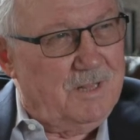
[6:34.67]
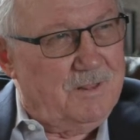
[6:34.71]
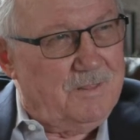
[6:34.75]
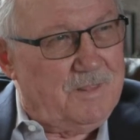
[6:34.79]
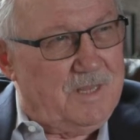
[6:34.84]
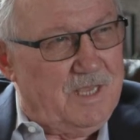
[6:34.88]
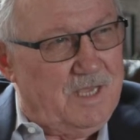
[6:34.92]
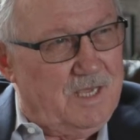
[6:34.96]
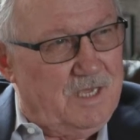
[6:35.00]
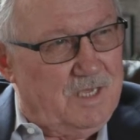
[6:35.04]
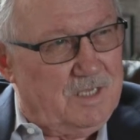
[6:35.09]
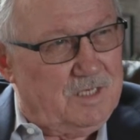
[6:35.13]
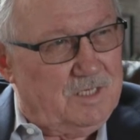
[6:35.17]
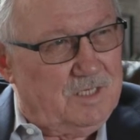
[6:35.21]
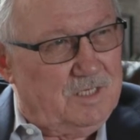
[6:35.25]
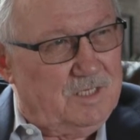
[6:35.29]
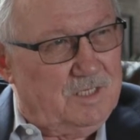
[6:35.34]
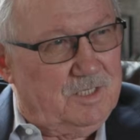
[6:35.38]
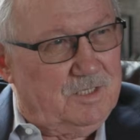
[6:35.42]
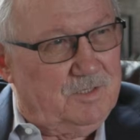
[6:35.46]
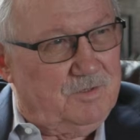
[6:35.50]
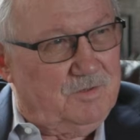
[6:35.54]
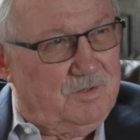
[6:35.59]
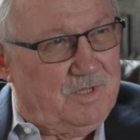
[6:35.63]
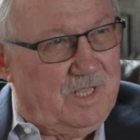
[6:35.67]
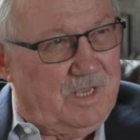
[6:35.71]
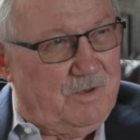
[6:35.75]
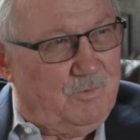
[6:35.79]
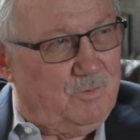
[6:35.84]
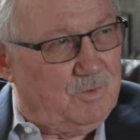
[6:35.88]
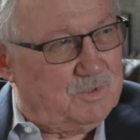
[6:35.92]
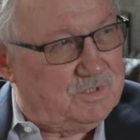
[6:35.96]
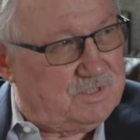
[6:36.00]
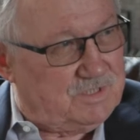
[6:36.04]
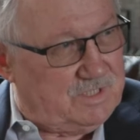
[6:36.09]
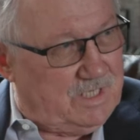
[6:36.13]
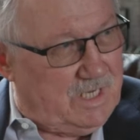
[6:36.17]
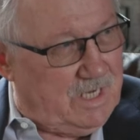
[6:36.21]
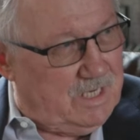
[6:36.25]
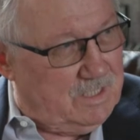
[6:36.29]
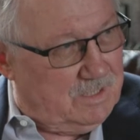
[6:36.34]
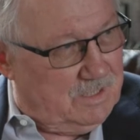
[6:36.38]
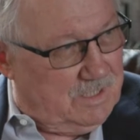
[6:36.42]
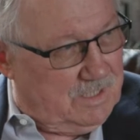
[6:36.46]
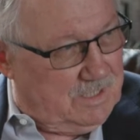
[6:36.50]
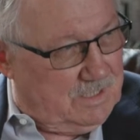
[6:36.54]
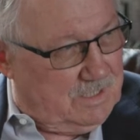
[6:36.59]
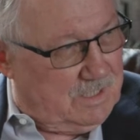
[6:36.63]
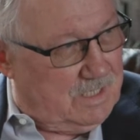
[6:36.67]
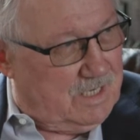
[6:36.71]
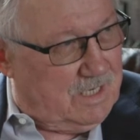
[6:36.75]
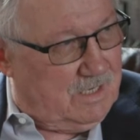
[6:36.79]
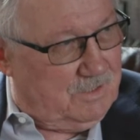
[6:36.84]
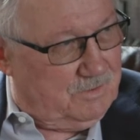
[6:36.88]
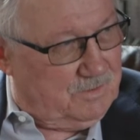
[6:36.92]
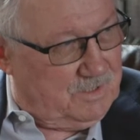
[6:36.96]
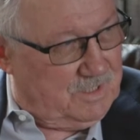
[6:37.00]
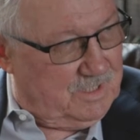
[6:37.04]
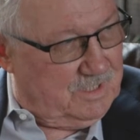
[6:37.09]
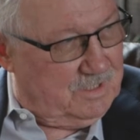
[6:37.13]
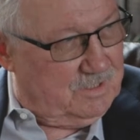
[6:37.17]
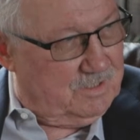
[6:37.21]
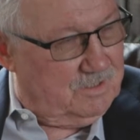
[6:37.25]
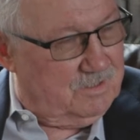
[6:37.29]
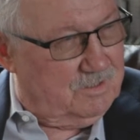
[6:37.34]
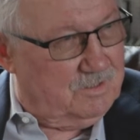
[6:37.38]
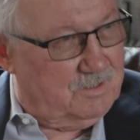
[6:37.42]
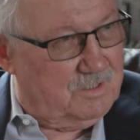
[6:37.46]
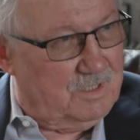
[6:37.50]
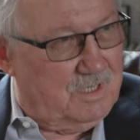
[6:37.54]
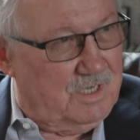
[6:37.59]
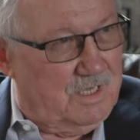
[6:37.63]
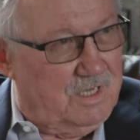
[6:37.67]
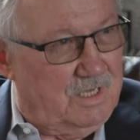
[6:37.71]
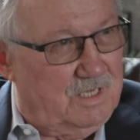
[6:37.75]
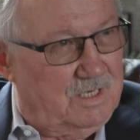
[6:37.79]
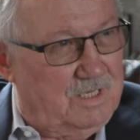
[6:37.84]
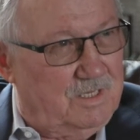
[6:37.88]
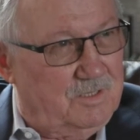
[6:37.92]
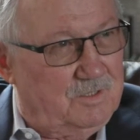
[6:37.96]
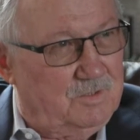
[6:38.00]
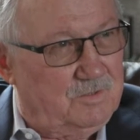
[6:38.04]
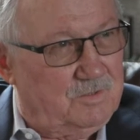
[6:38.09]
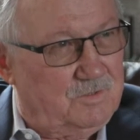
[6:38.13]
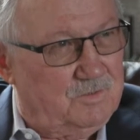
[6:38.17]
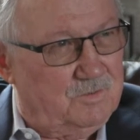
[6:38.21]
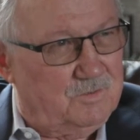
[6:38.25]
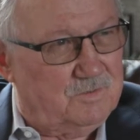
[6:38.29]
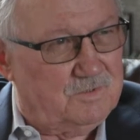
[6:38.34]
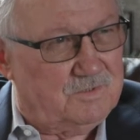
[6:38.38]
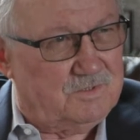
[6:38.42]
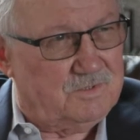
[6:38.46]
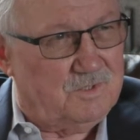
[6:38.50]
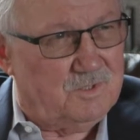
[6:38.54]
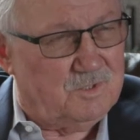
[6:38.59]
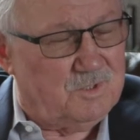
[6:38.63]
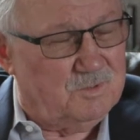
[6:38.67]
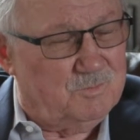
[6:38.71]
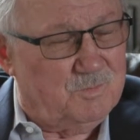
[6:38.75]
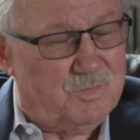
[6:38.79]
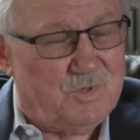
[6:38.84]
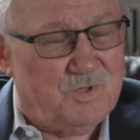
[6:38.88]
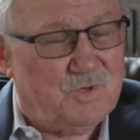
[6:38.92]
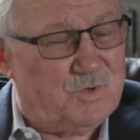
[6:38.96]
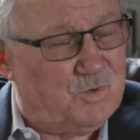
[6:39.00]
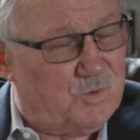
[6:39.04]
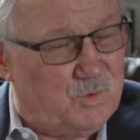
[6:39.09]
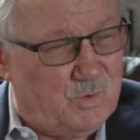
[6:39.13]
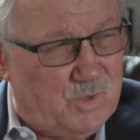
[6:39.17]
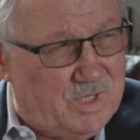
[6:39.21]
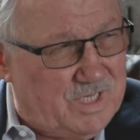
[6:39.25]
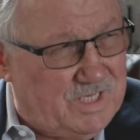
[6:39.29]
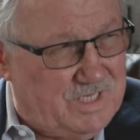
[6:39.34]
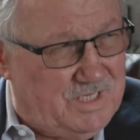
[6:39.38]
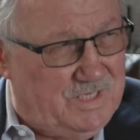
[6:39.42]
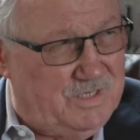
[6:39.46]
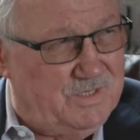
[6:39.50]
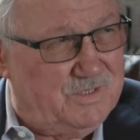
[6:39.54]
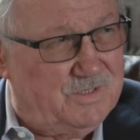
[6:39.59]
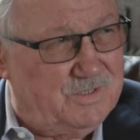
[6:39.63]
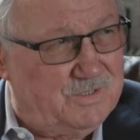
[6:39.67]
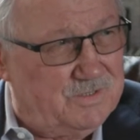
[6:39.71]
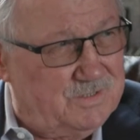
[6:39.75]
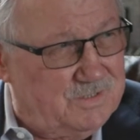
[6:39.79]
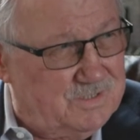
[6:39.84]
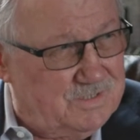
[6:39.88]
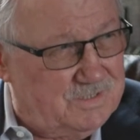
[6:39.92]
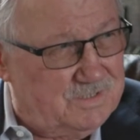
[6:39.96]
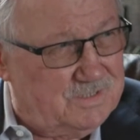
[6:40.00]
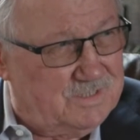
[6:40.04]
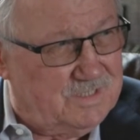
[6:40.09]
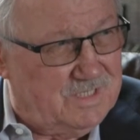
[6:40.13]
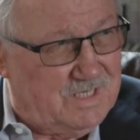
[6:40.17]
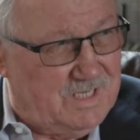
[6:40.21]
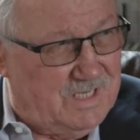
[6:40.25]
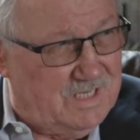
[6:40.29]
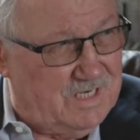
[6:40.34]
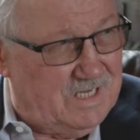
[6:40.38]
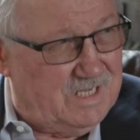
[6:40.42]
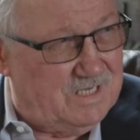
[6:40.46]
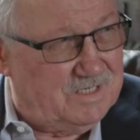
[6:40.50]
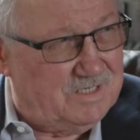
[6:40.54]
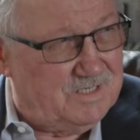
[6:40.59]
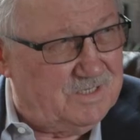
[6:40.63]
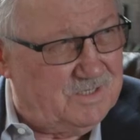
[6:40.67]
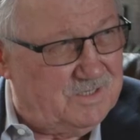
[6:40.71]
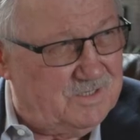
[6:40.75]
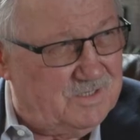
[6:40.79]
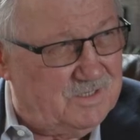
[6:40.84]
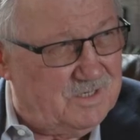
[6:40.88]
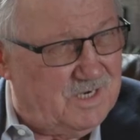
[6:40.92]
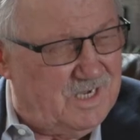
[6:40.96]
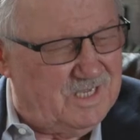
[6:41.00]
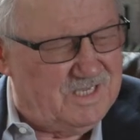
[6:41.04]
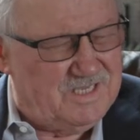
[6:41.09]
that they were sailing out here, and it took them 3 years to get out here.